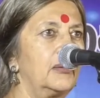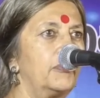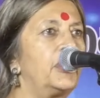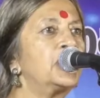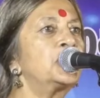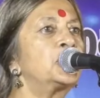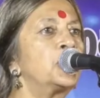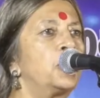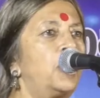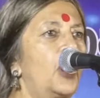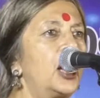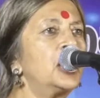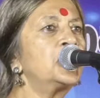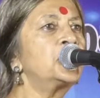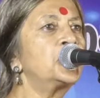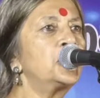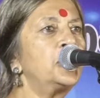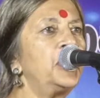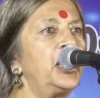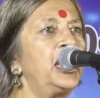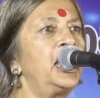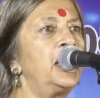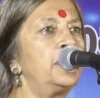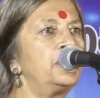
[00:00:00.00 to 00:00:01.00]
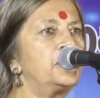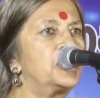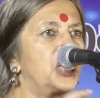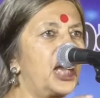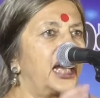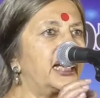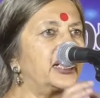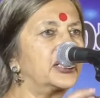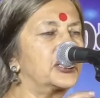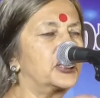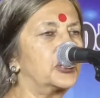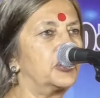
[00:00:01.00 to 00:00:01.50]
But what we
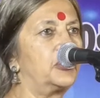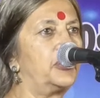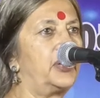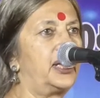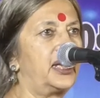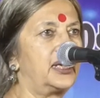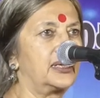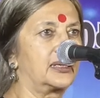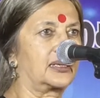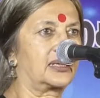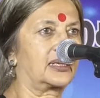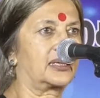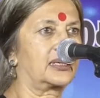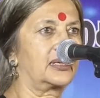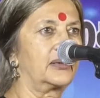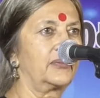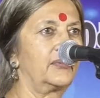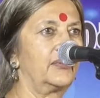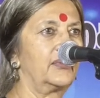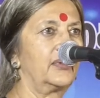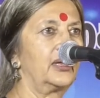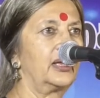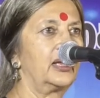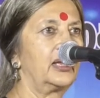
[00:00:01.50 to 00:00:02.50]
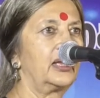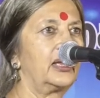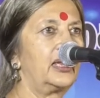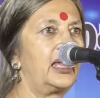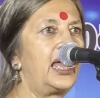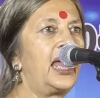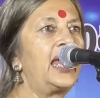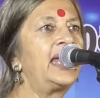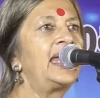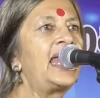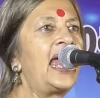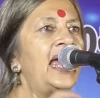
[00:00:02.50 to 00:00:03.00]
object to is
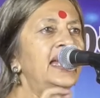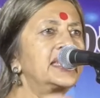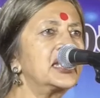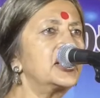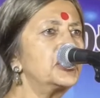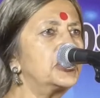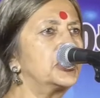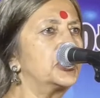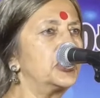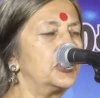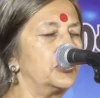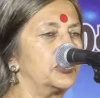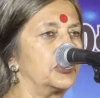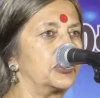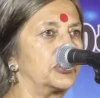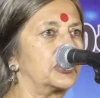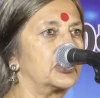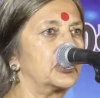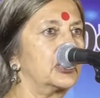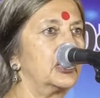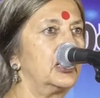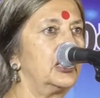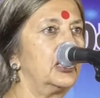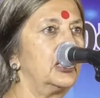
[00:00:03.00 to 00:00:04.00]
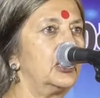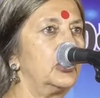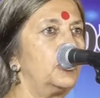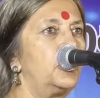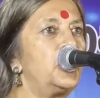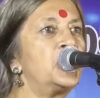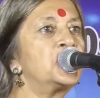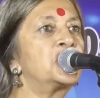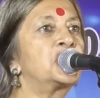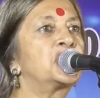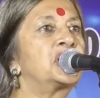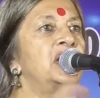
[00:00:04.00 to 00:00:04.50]
an attitude
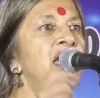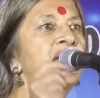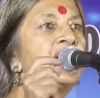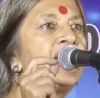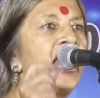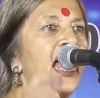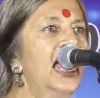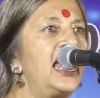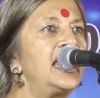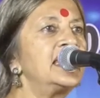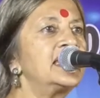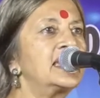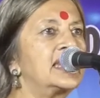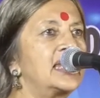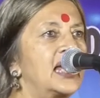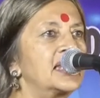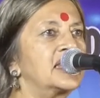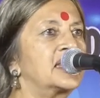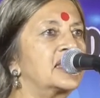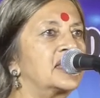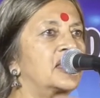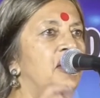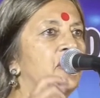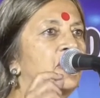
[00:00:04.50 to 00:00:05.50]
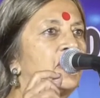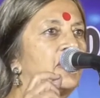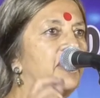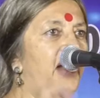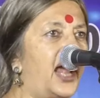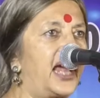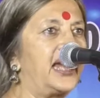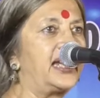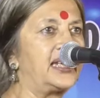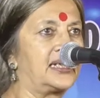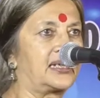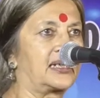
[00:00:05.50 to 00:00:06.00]
which denies us the
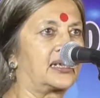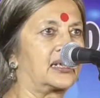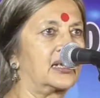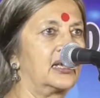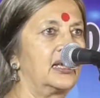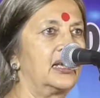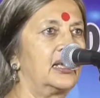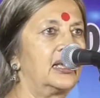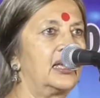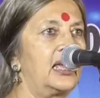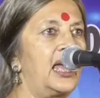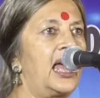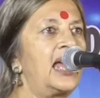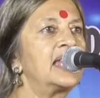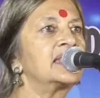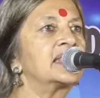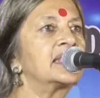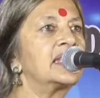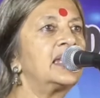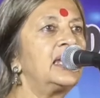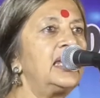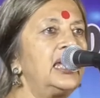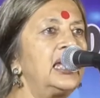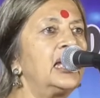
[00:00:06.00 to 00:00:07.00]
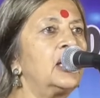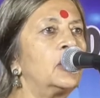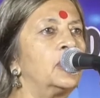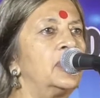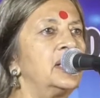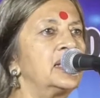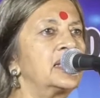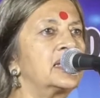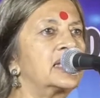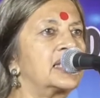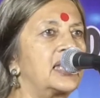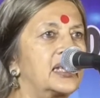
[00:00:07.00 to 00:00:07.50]
right as
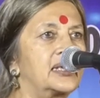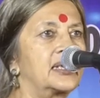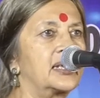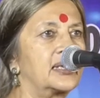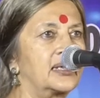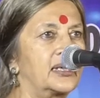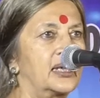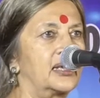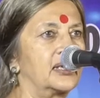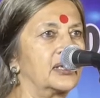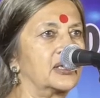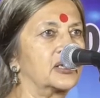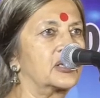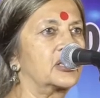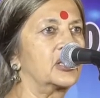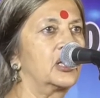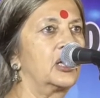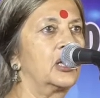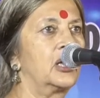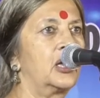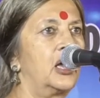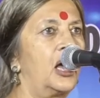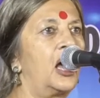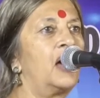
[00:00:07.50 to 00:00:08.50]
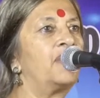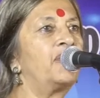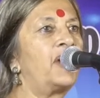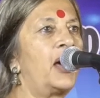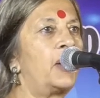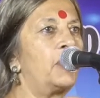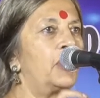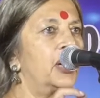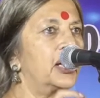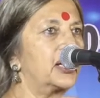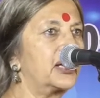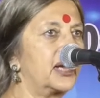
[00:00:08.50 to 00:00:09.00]
equal citizens of
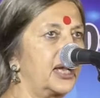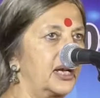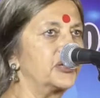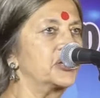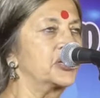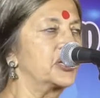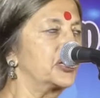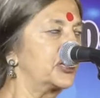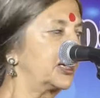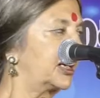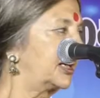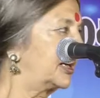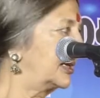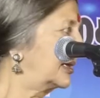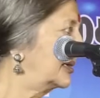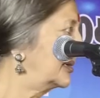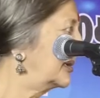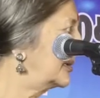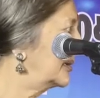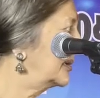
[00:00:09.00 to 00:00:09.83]
our country.